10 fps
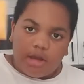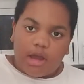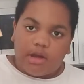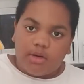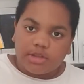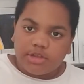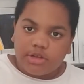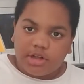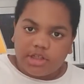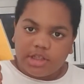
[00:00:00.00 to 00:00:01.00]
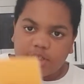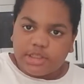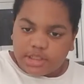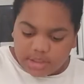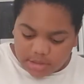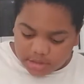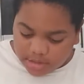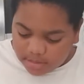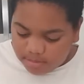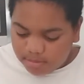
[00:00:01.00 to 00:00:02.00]
Of course you're gonna need
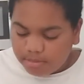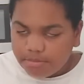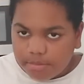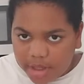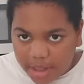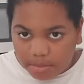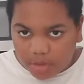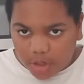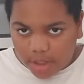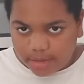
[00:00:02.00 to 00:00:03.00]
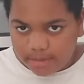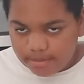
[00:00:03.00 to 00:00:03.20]
cheese and bread.